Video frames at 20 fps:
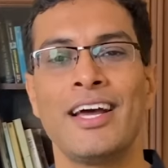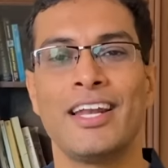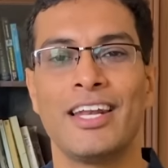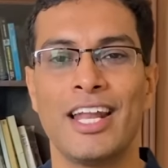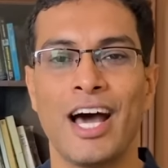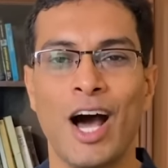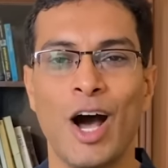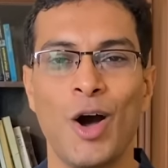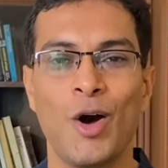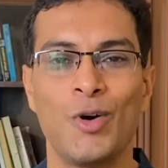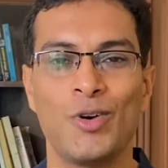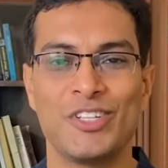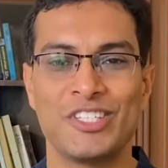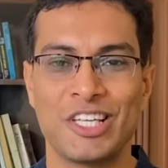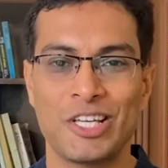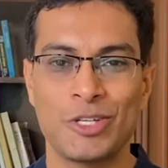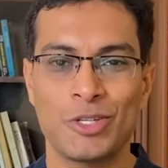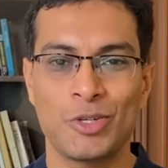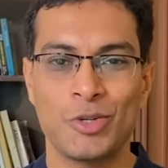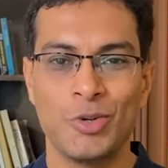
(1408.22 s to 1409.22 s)
Now,
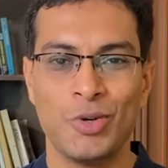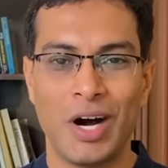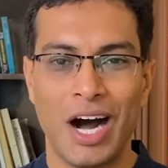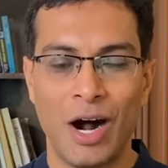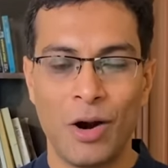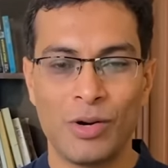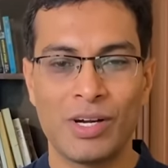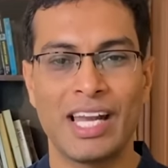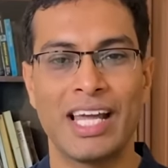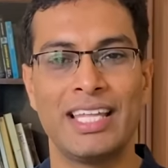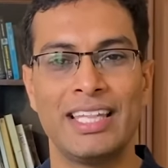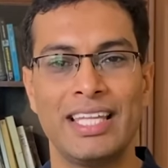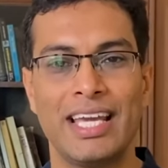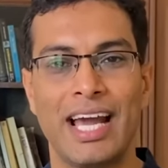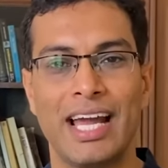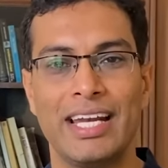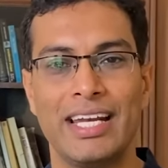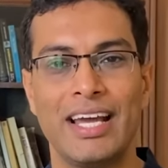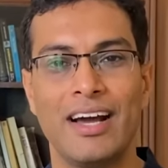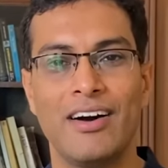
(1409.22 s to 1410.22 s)
just to outline the
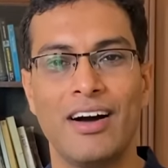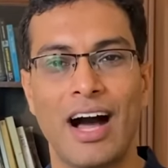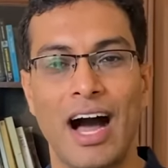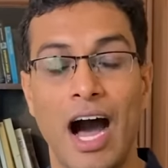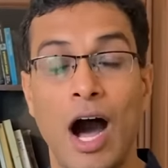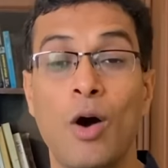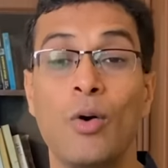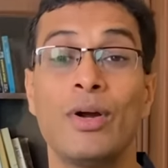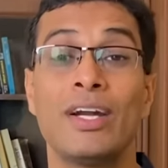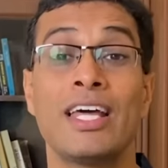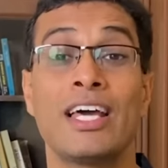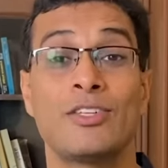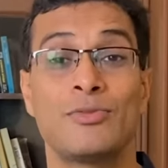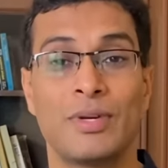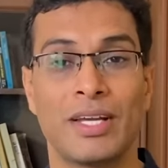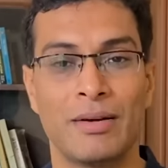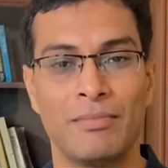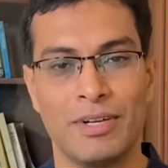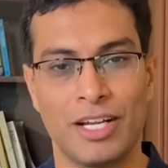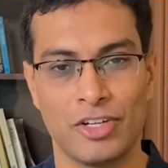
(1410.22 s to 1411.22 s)
idea how it has
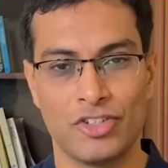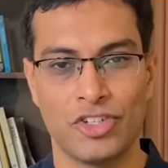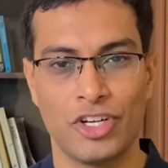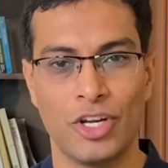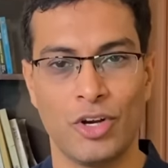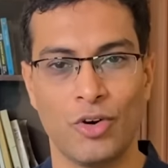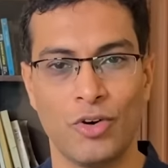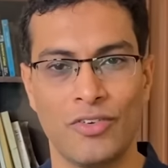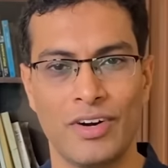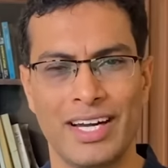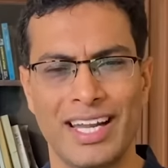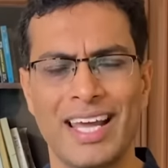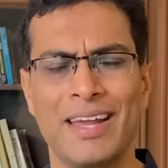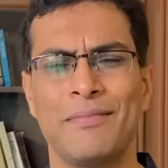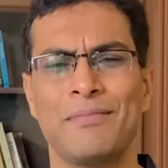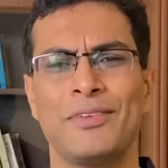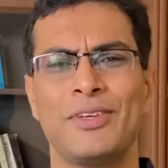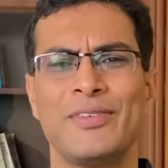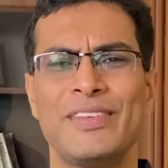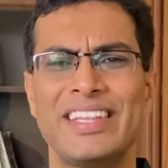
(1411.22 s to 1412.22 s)
become luxury over
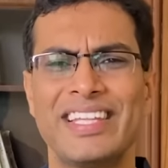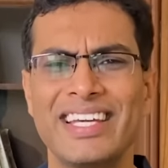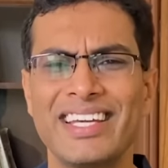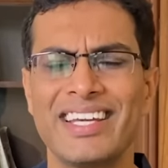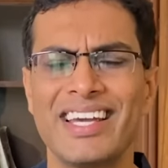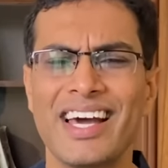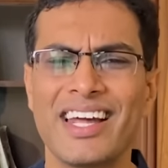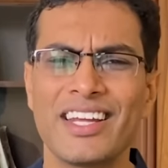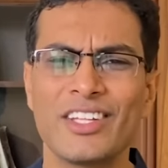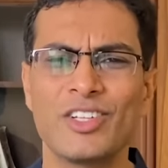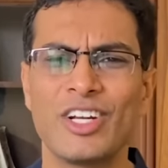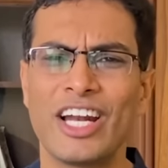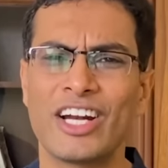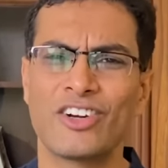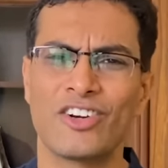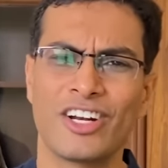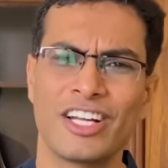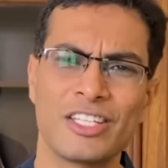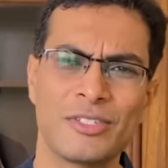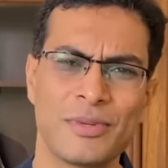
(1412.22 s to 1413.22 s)
time, you will think, yeah,
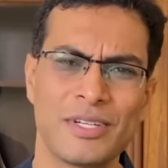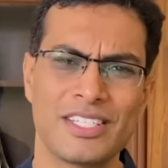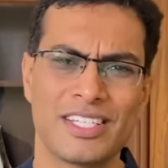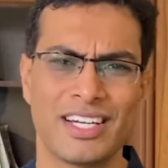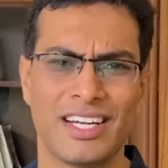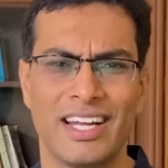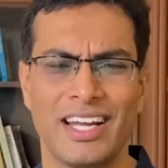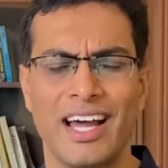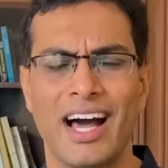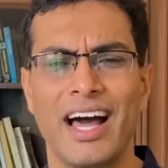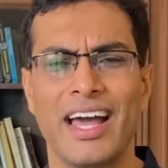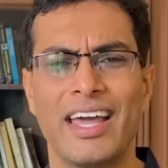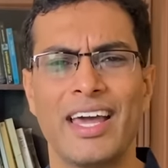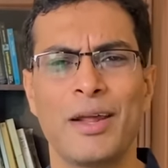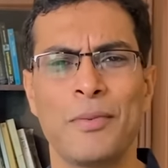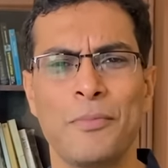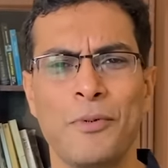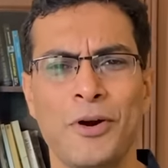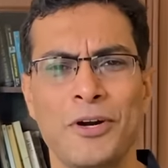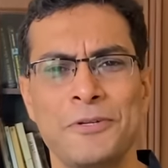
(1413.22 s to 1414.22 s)
electronics bech rahe hain,
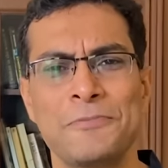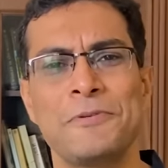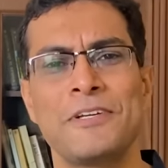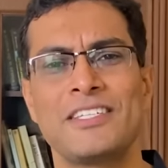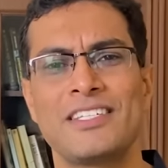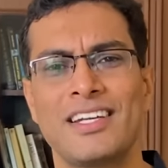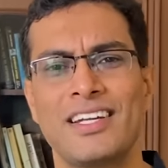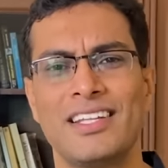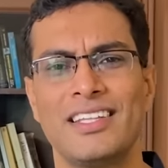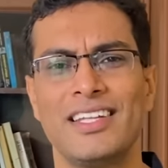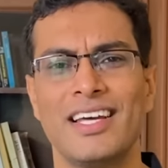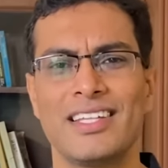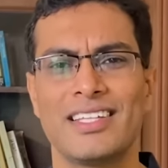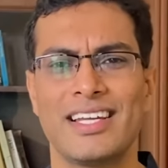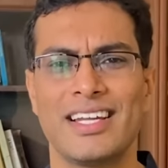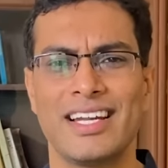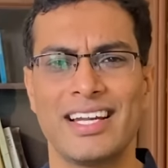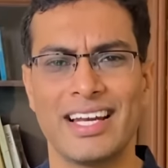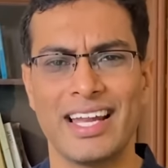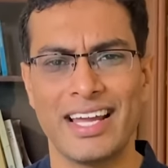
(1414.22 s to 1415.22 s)
AirPods bech rahe hain, they are
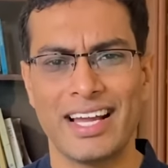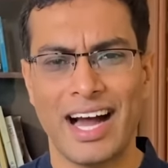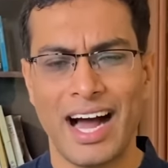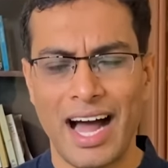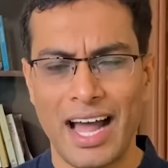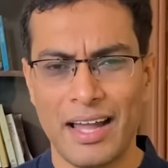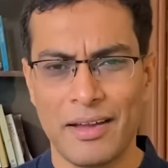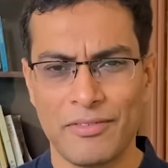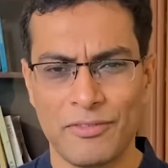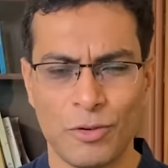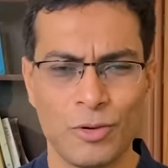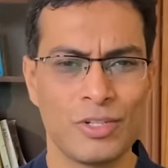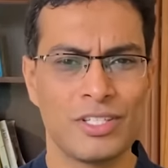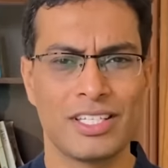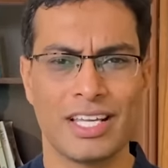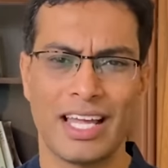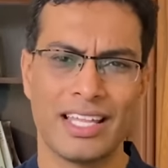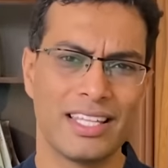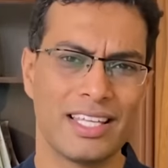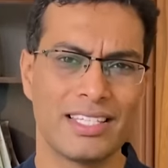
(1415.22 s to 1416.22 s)
selling like
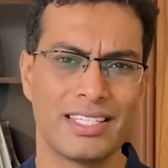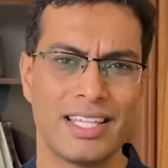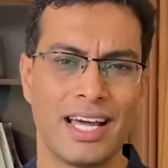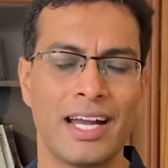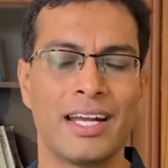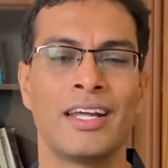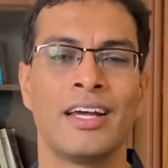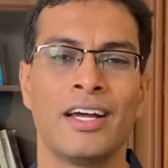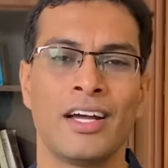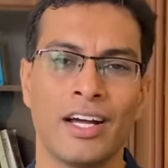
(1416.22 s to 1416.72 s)
iPhones and this, that.